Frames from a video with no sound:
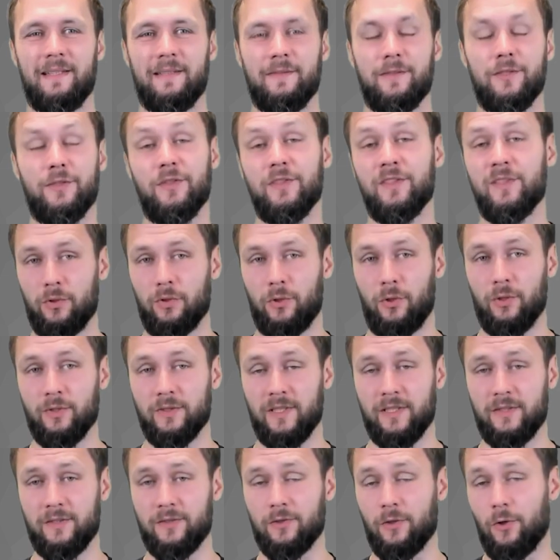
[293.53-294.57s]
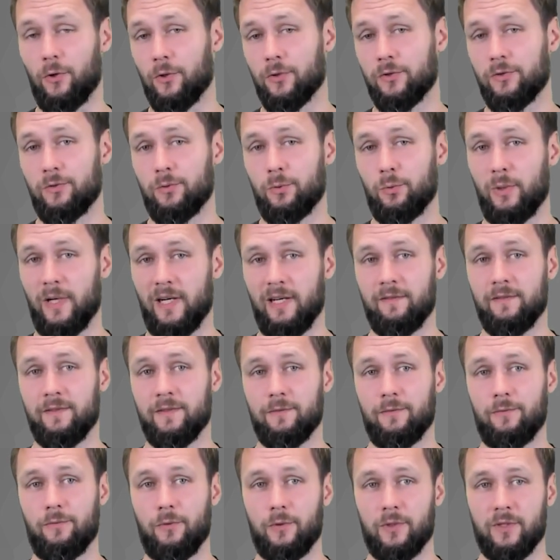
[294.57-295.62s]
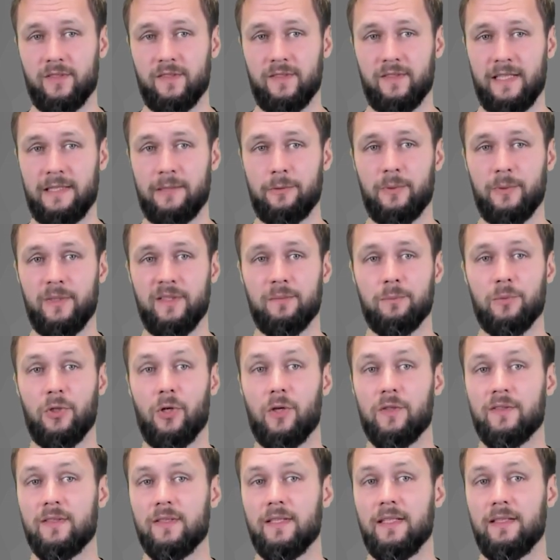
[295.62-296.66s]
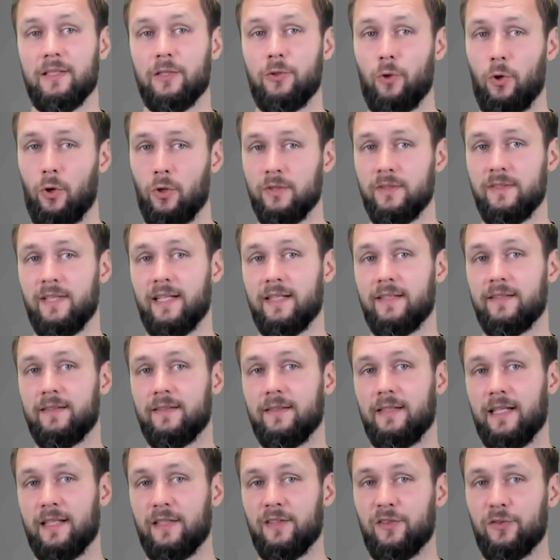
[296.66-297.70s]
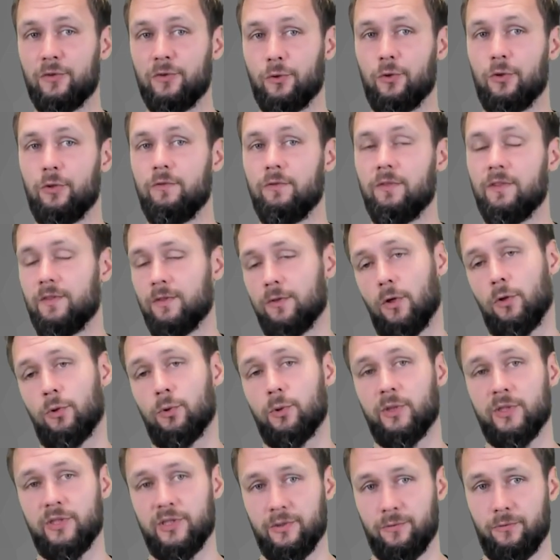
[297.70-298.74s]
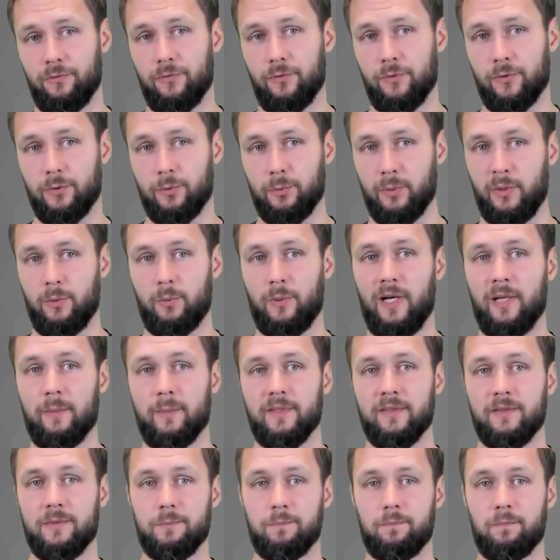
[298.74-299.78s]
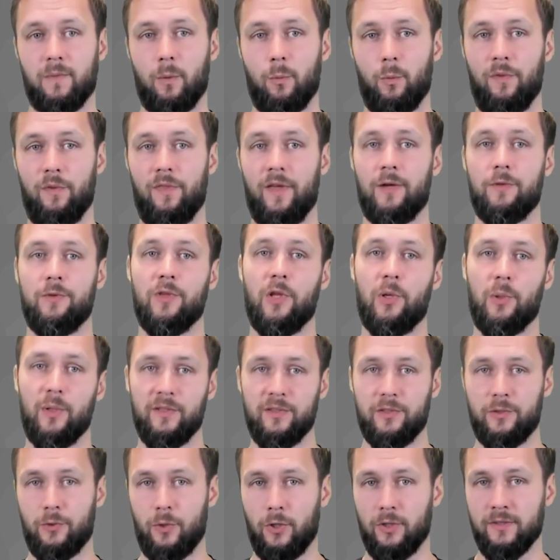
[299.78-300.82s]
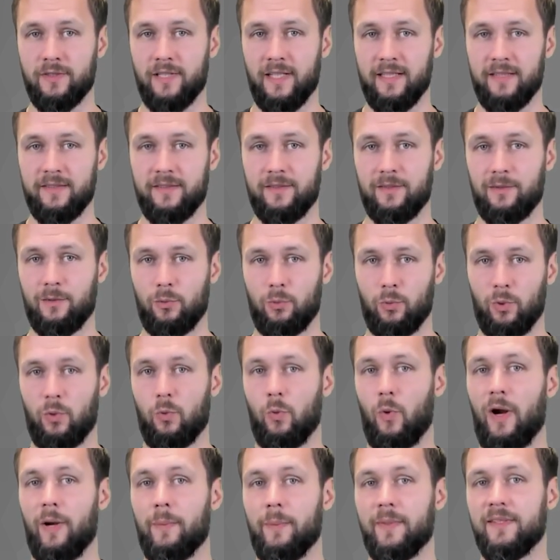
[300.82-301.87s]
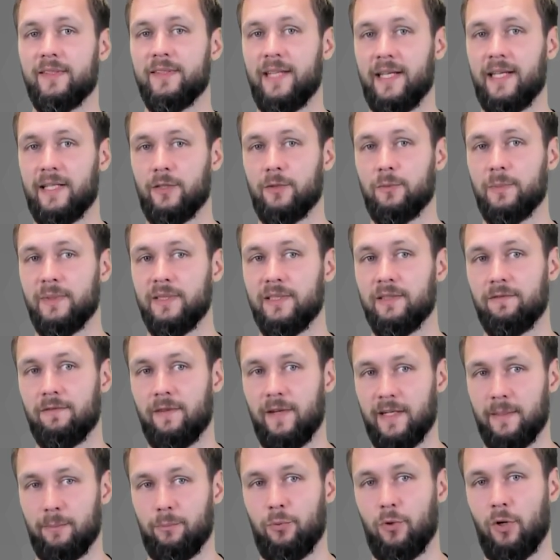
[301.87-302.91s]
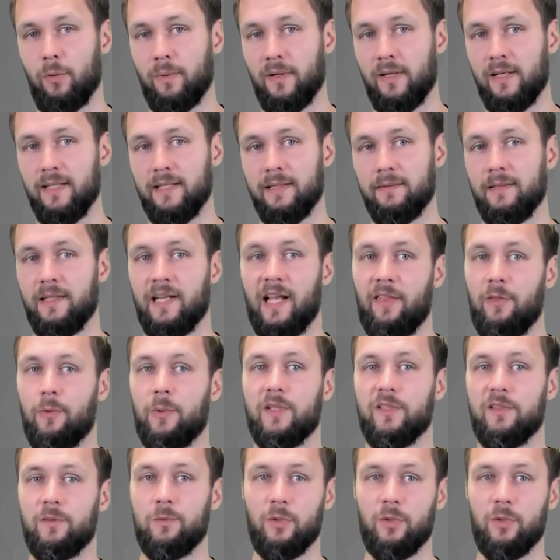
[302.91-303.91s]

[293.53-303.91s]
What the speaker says: The system context is also relevant for a second reason, because the context can serve as an origin for requirements. Without knowing the context, requirements cannot be defined properly, and otherwise the